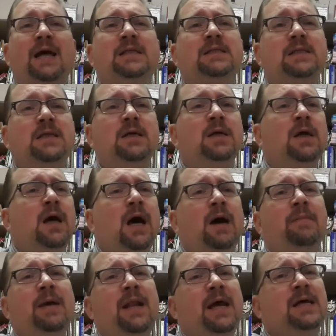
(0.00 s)
ask
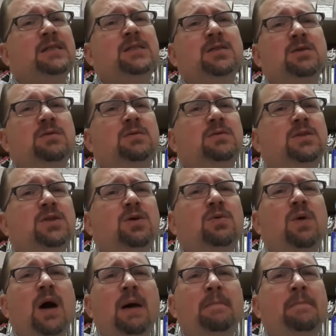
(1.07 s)
so and
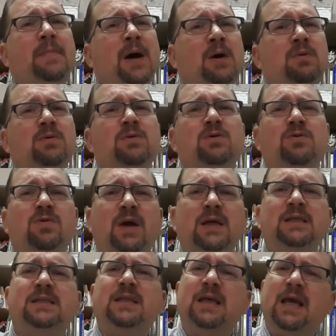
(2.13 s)
so about
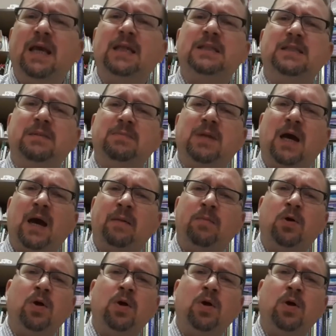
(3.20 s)
Christ again sometime.